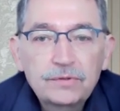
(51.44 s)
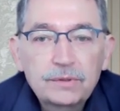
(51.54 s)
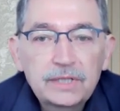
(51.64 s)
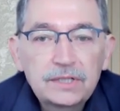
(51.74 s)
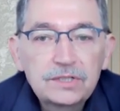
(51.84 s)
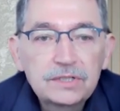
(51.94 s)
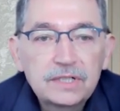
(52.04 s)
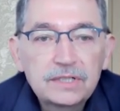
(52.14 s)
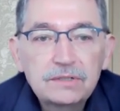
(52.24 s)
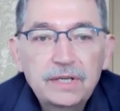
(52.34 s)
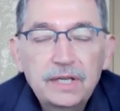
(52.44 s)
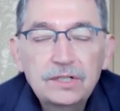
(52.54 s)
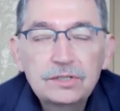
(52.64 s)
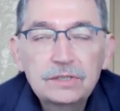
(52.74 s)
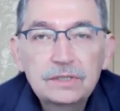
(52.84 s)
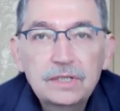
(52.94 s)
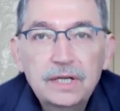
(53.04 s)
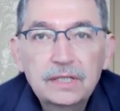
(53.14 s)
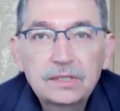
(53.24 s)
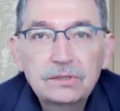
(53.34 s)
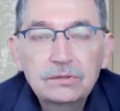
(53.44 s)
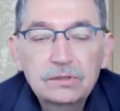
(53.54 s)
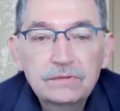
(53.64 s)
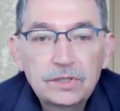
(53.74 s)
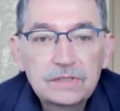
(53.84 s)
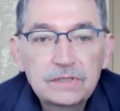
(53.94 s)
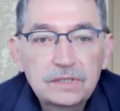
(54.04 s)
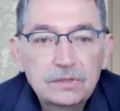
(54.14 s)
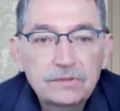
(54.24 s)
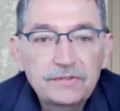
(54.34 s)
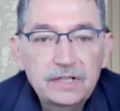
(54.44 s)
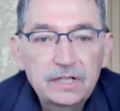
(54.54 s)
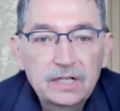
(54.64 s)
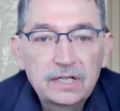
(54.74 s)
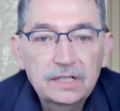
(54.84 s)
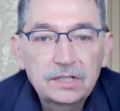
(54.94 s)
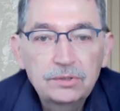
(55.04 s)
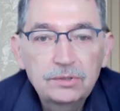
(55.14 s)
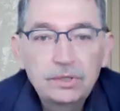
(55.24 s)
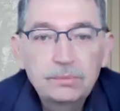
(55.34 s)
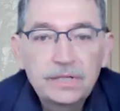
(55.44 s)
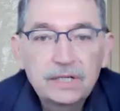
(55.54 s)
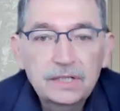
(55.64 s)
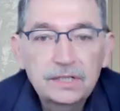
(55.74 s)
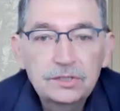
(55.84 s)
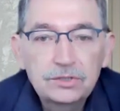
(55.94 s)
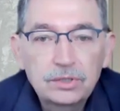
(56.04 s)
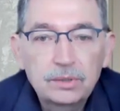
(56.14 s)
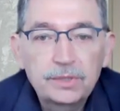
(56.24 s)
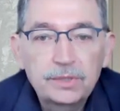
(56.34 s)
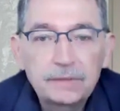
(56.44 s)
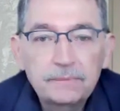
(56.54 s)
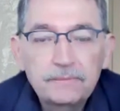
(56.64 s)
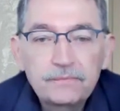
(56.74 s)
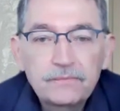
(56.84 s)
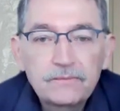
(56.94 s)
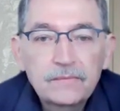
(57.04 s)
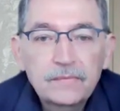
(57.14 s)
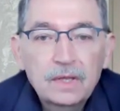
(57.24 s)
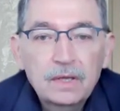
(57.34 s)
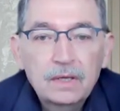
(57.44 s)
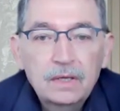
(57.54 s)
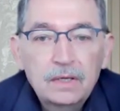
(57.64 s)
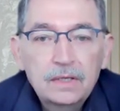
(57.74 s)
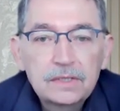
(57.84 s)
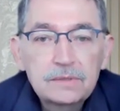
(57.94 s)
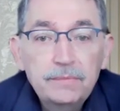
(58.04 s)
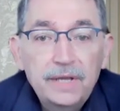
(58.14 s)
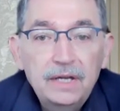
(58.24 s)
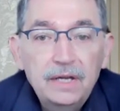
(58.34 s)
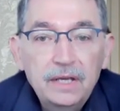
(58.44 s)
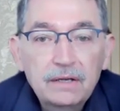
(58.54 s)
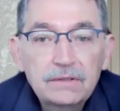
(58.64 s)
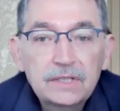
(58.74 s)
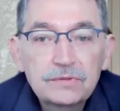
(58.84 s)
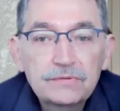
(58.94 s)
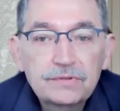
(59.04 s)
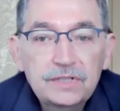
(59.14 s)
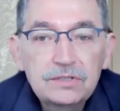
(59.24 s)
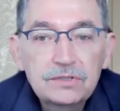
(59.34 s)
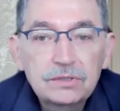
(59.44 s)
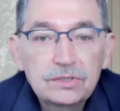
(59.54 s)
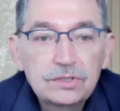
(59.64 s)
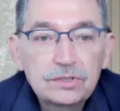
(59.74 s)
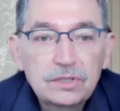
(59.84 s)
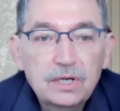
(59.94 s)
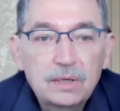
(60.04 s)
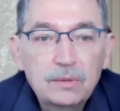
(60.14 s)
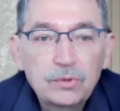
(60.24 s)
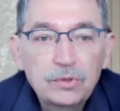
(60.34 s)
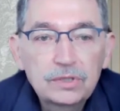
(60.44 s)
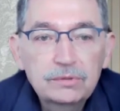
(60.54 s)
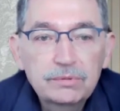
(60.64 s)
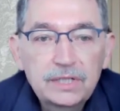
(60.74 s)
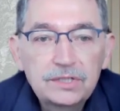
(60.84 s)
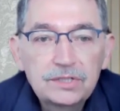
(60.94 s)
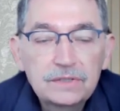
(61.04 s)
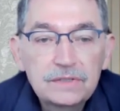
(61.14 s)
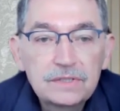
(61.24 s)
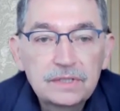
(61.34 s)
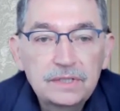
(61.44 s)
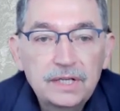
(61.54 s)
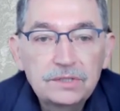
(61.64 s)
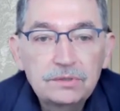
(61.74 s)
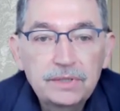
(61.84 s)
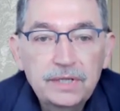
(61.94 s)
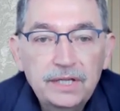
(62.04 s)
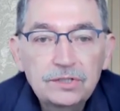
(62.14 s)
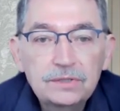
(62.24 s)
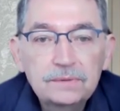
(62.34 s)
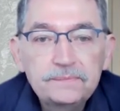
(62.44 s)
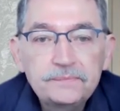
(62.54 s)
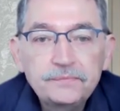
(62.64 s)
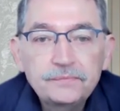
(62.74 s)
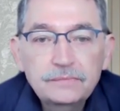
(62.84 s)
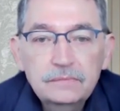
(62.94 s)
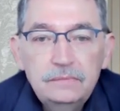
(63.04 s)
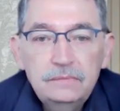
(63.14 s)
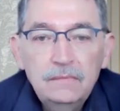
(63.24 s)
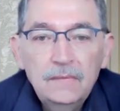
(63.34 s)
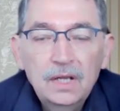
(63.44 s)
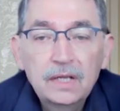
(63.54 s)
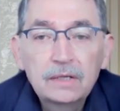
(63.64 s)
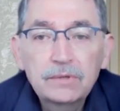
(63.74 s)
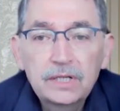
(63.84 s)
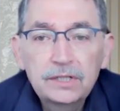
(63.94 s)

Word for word: for religious education at the University of Erlangen-Nuremberg in Germany. His main areas of research are world religions in education and